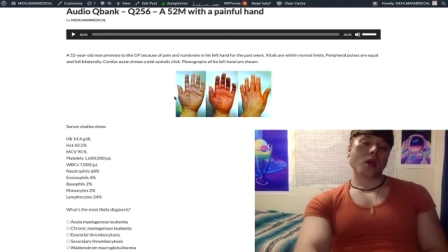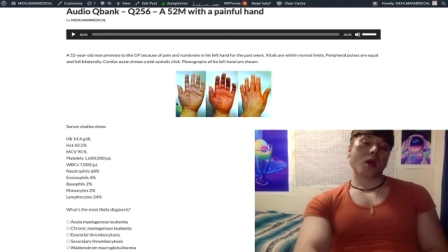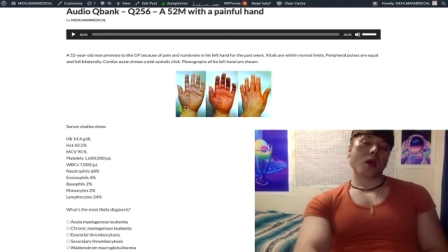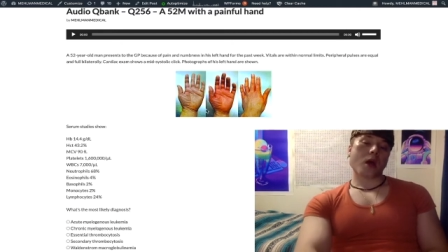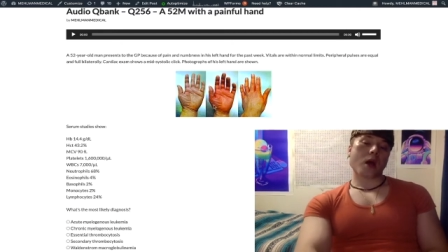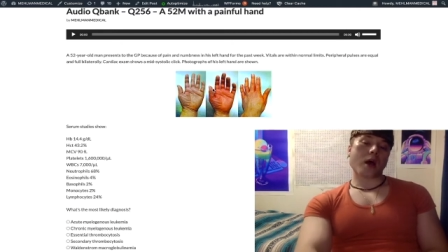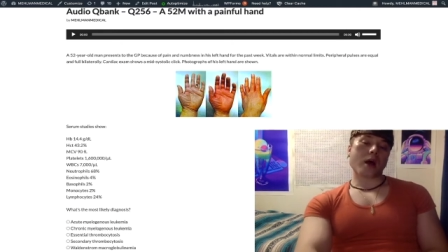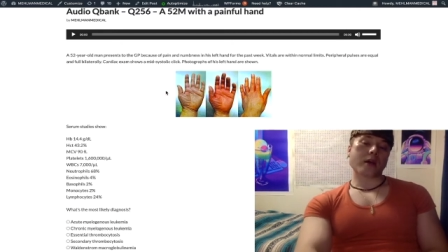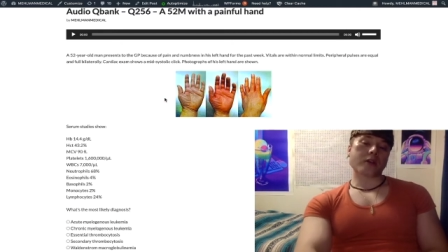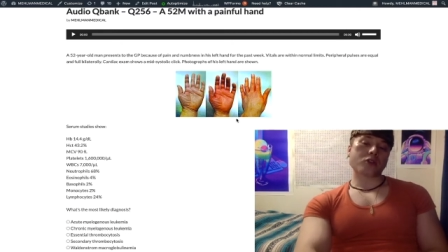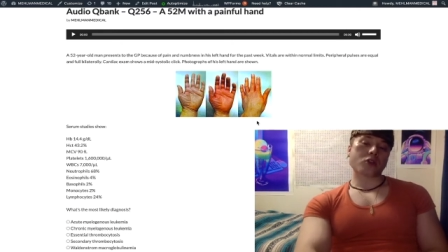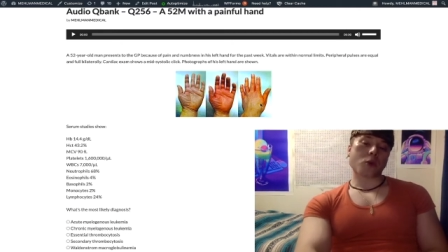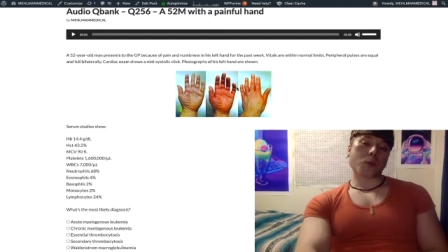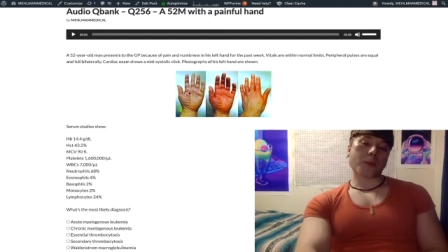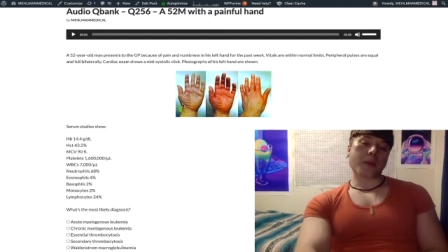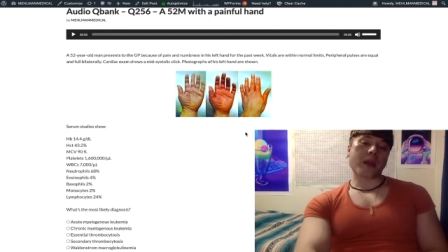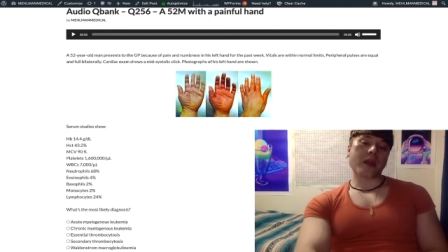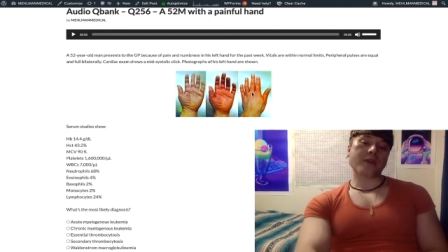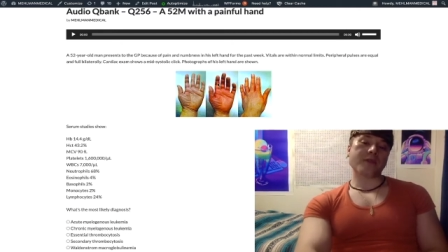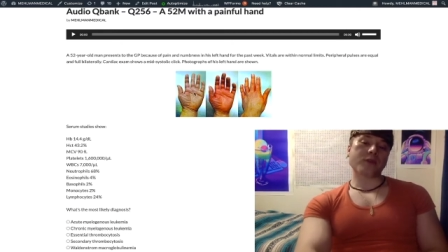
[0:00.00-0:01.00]
Uh, so
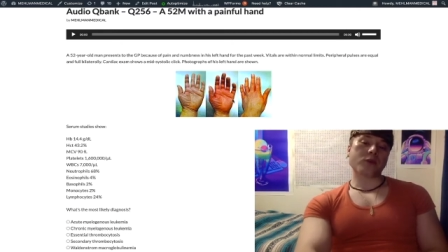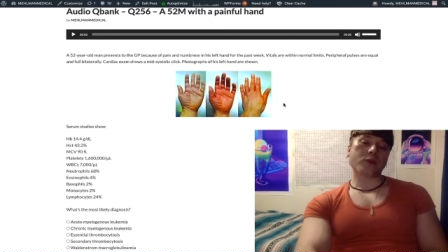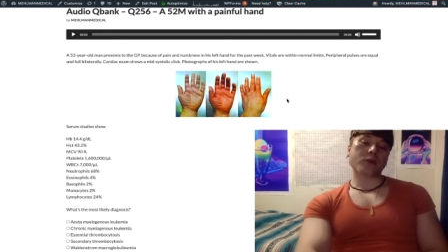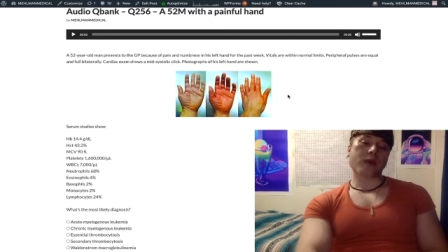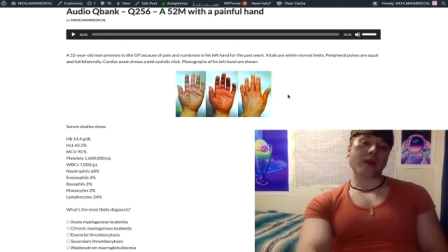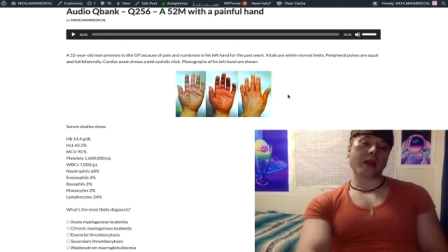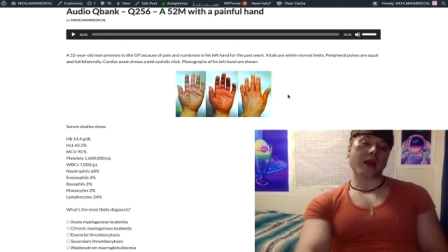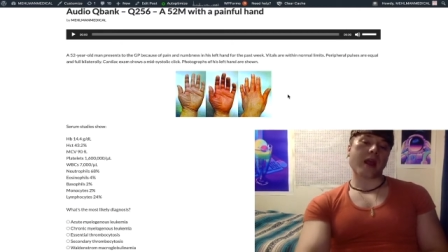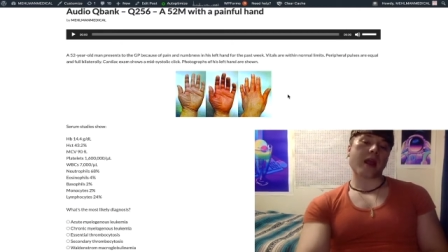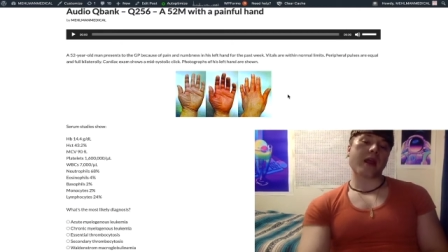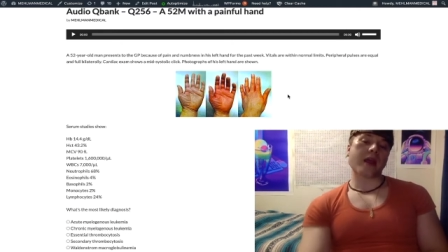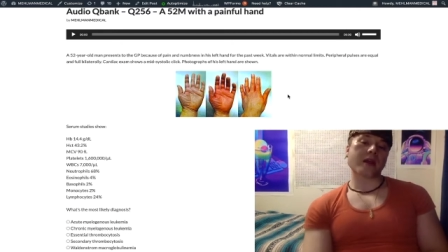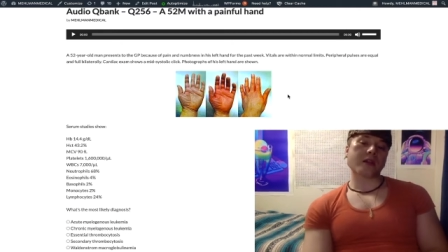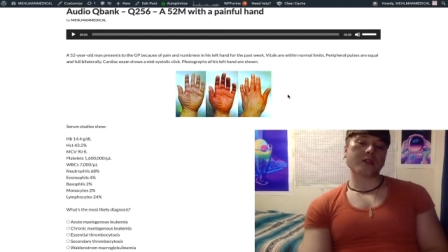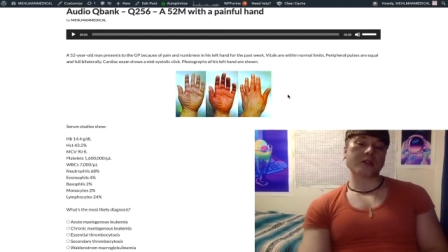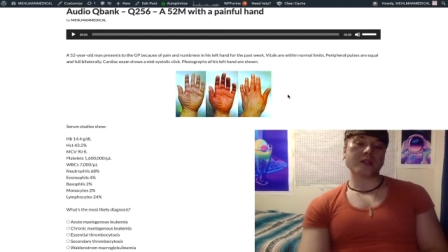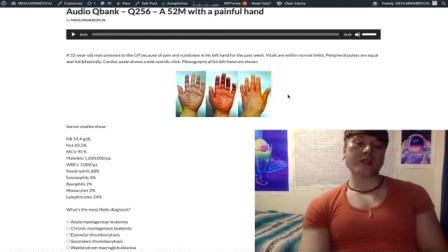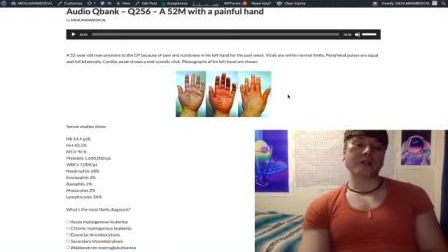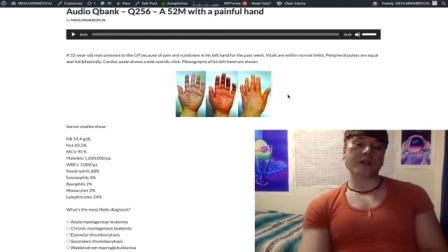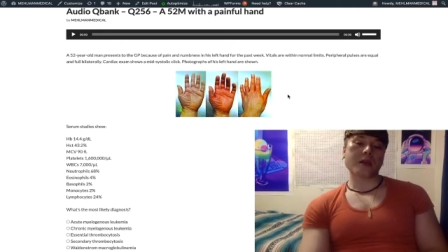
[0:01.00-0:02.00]
painful red
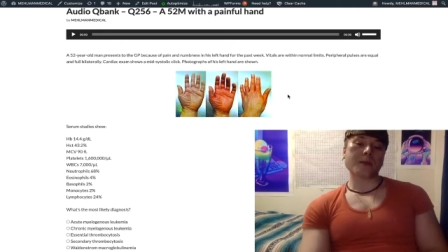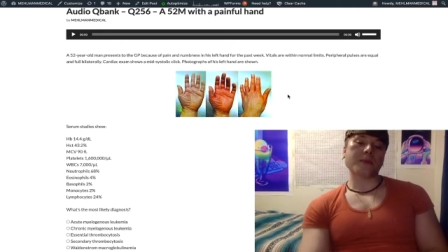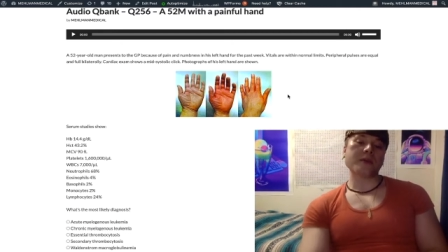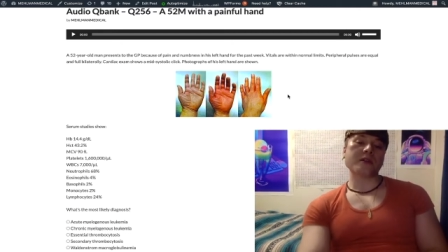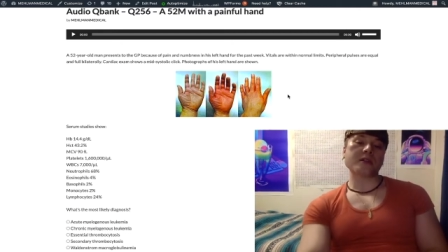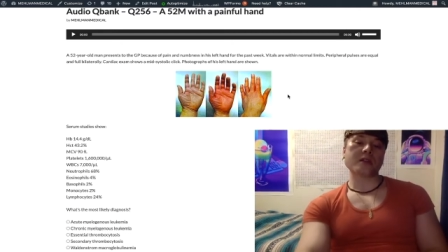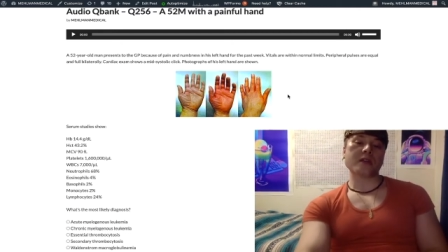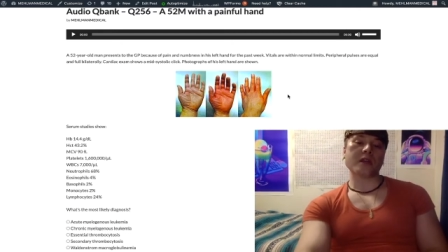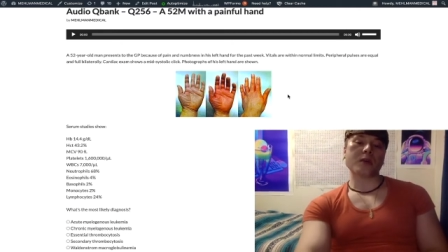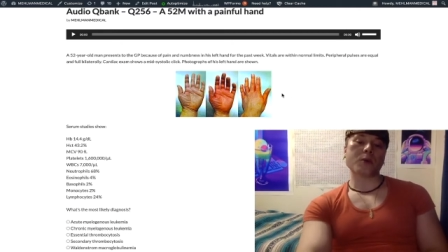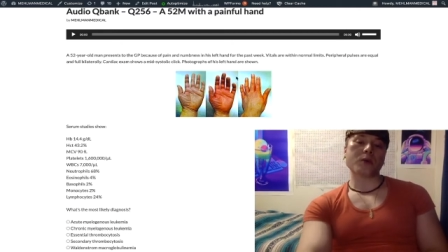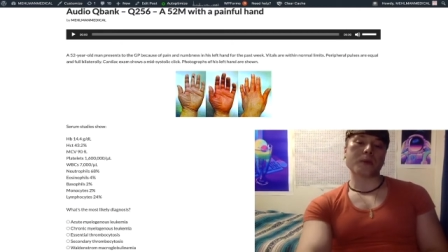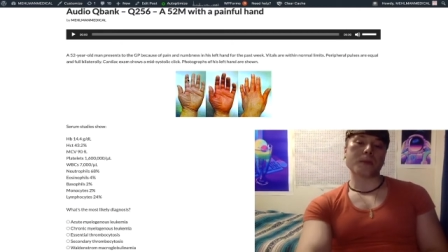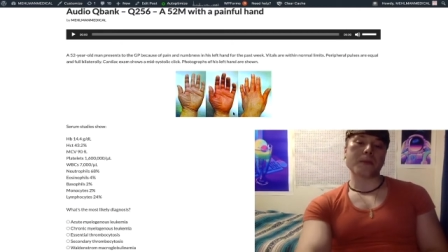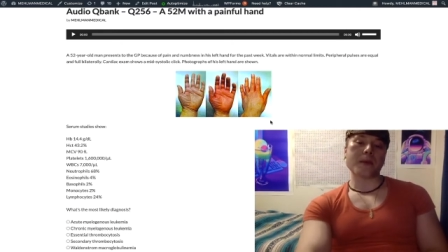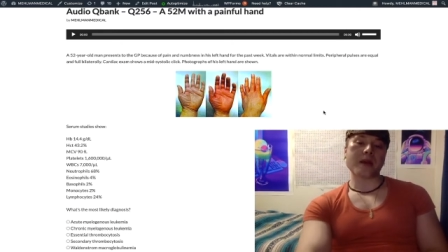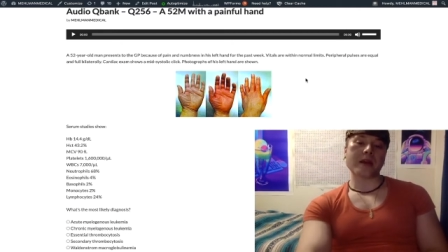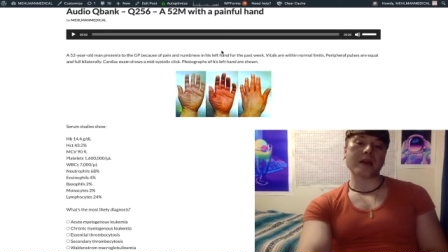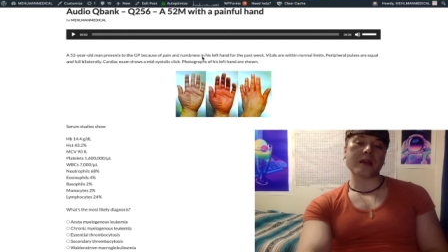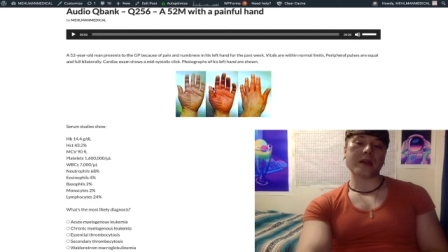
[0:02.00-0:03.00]
hand. This can be seen with
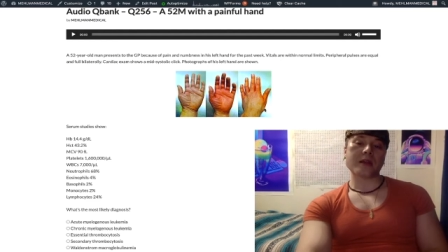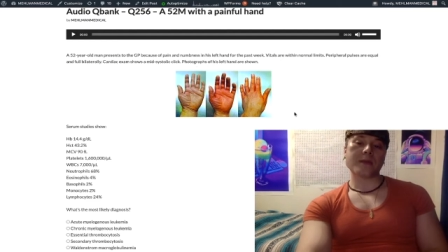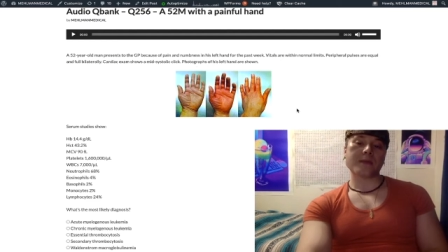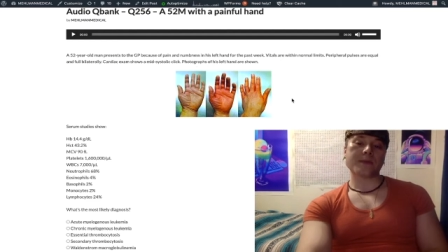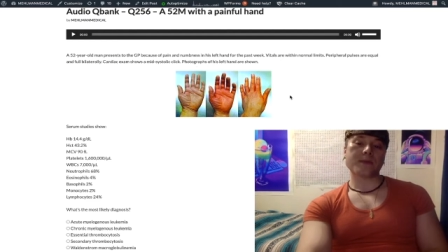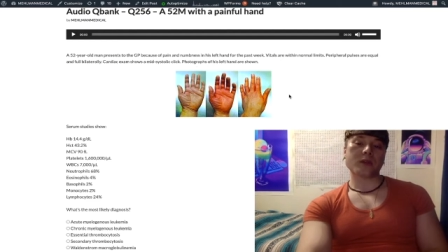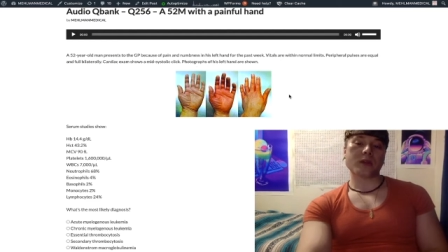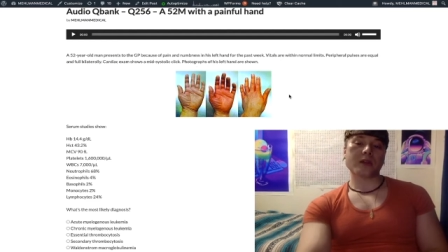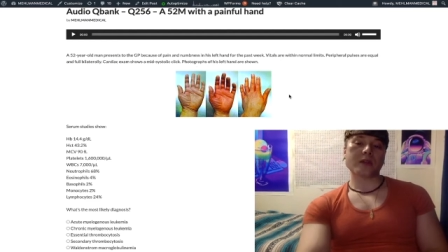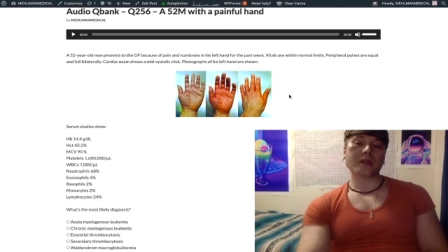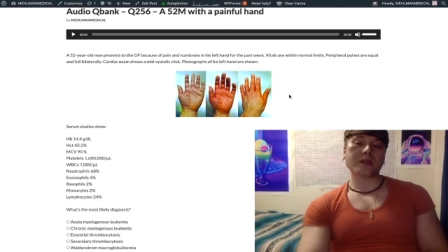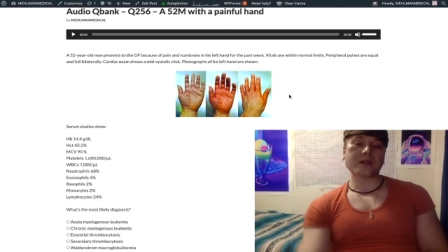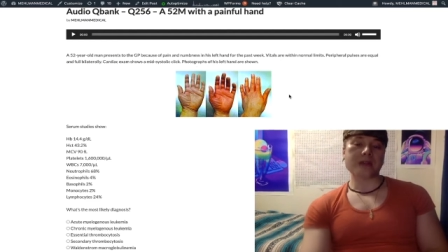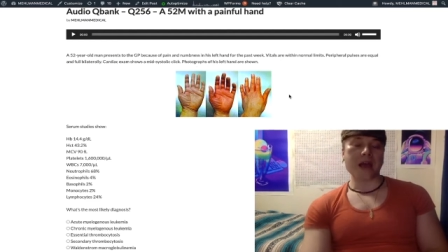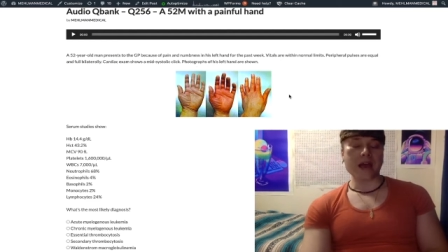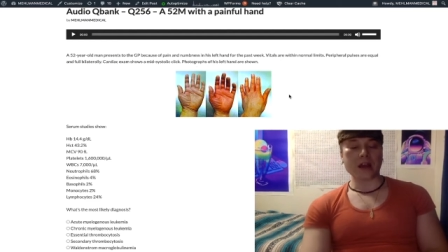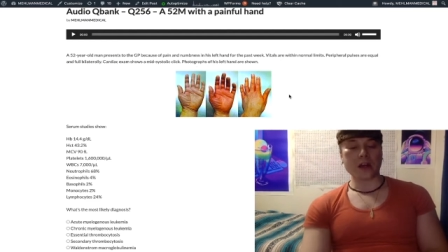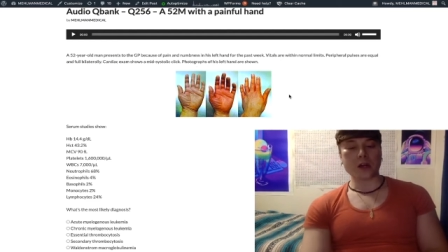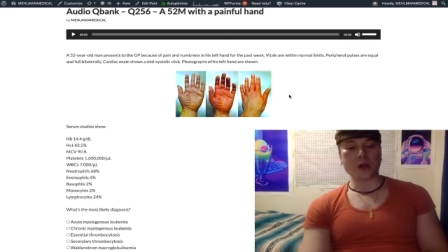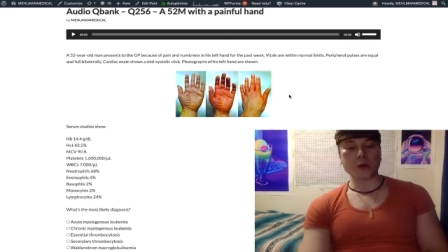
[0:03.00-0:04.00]
many
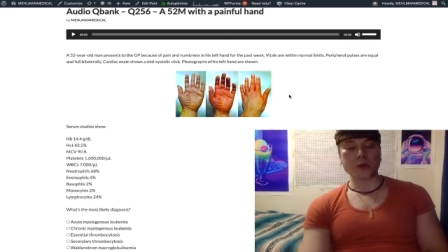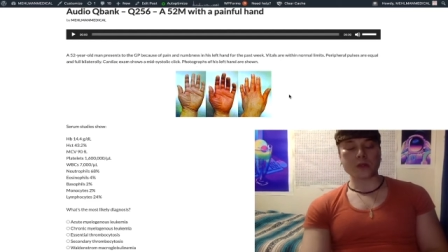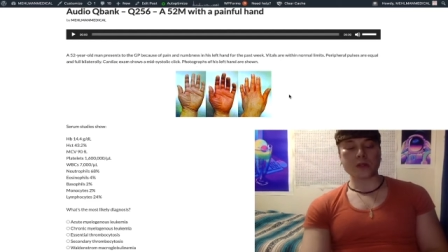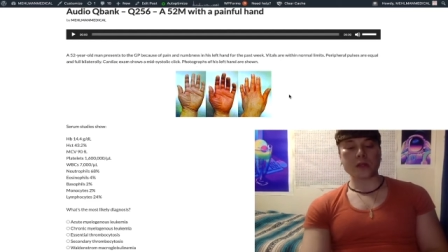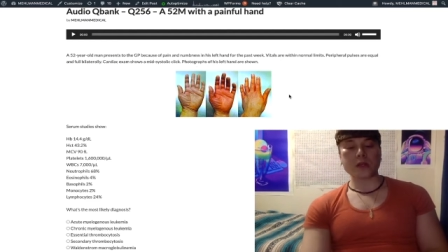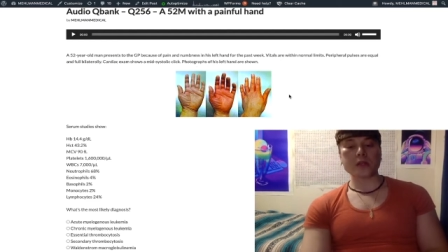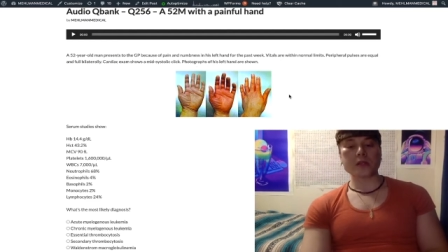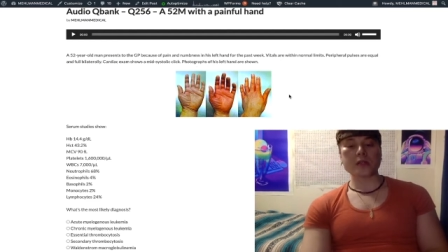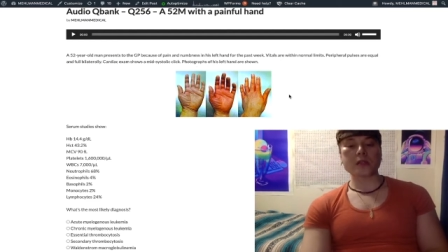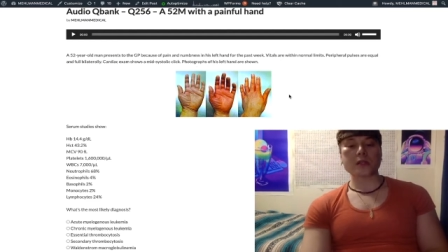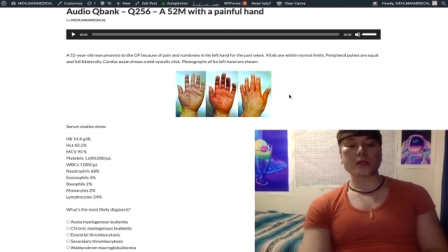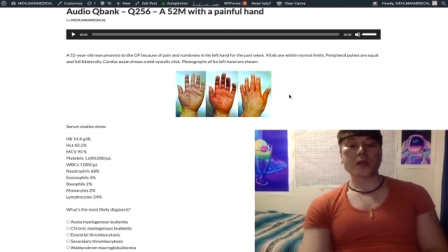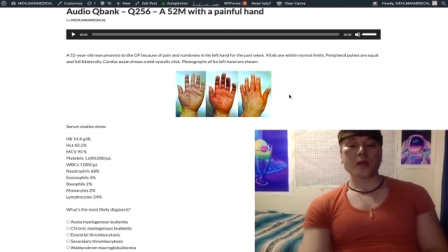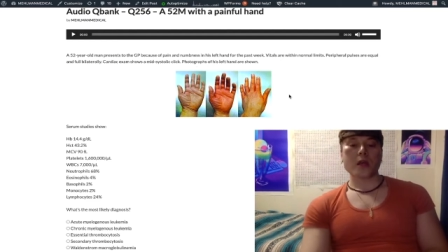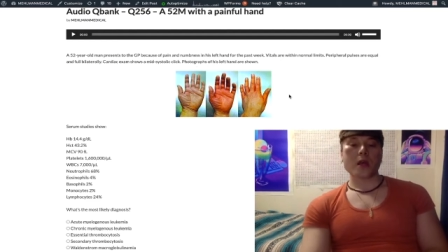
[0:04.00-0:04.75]
diagnoses.